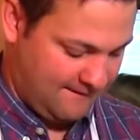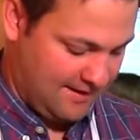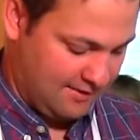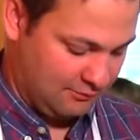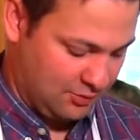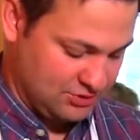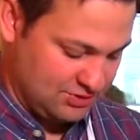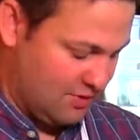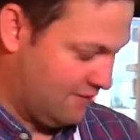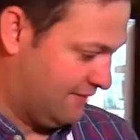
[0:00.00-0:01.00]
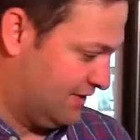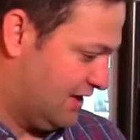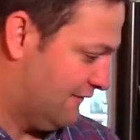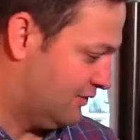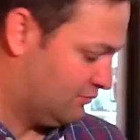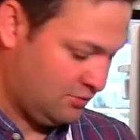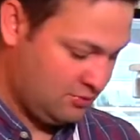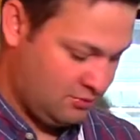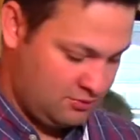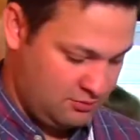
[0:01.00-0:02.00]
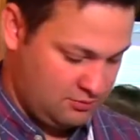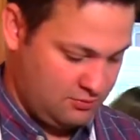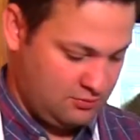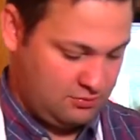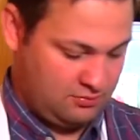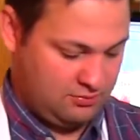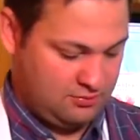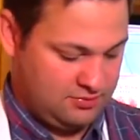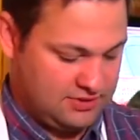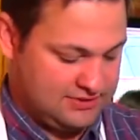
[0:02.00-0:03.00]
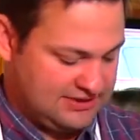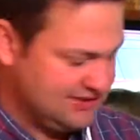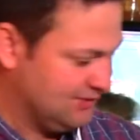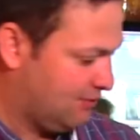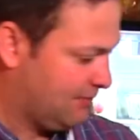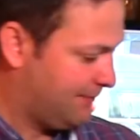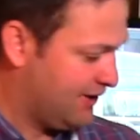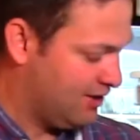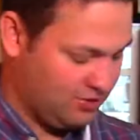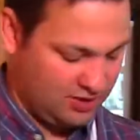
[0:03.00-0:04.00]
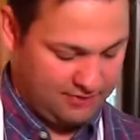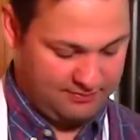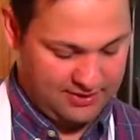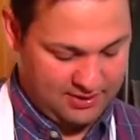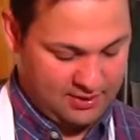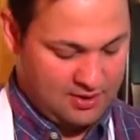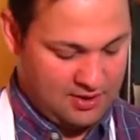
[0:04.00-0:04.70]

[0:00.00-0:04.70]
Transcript: and roast them off in the oven. The discs that we prepared are going to be